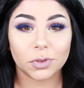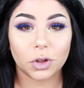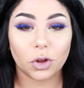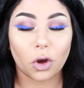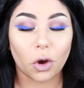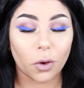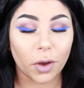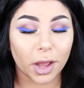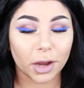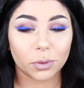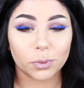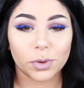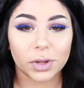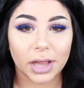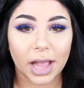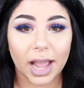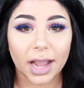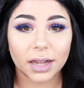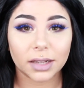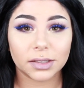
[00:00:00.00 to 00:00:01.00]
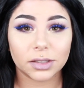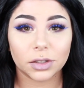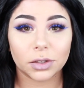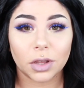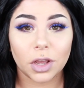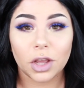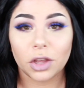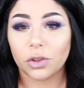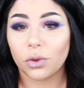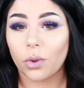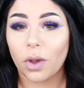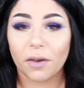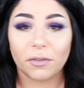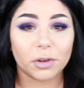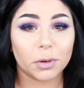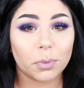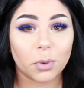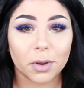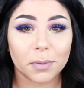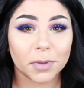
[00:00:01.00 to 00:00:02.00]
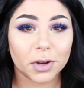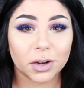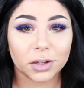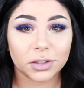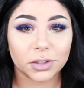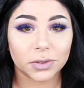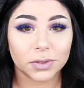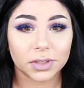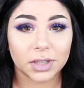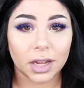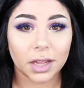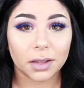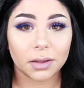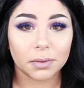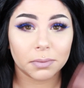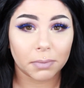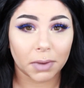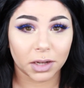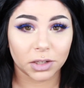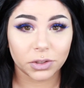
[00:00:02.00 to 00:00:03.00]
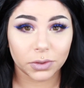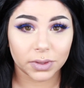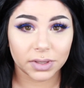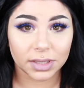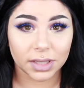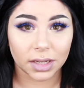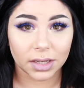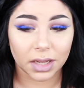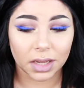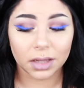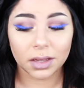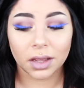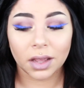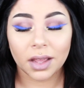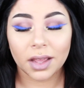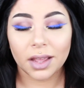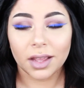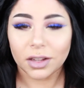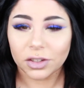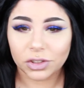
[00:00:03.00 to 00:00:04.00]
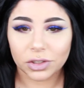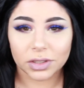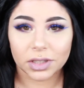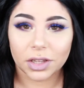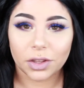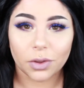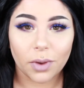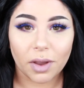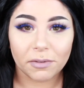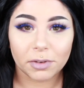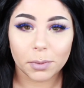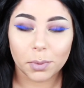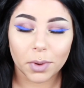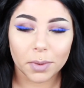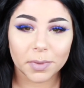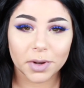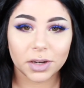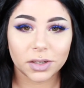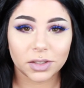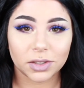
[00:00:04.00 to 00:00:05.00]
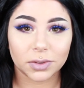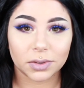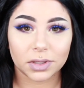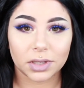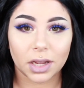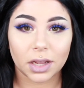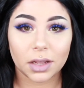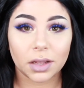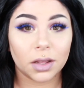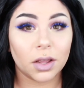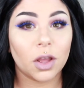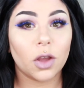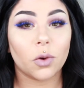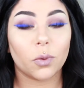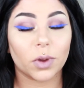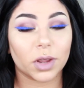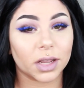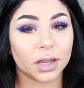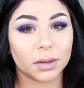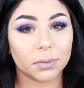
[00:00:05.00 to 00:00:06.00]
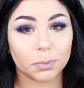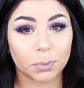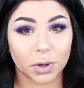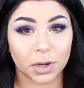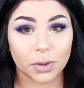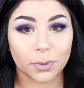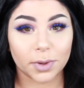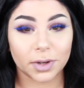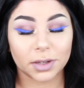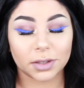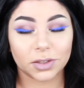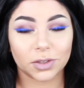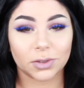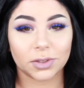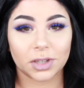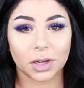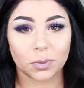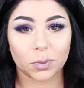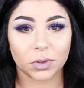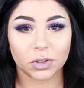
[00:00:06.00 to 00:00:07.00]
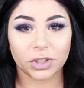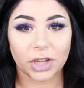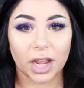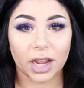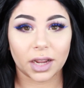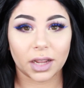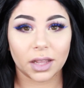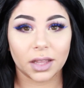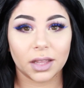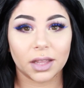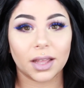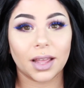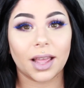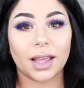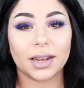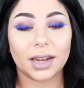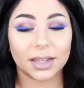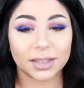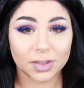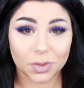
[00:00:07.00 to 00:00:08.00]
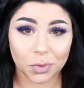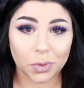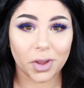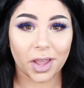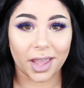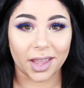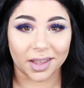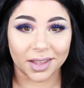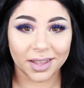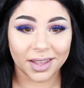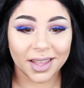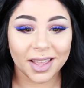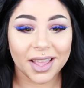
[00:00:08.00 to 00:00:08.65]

Go ahead and relax. You have an appointment on Tuesday. Mind you, it's Sunday. She's like, you have an appointment on Tuesday. We can bring you in on Tuesday and we'll check. And I said, okay.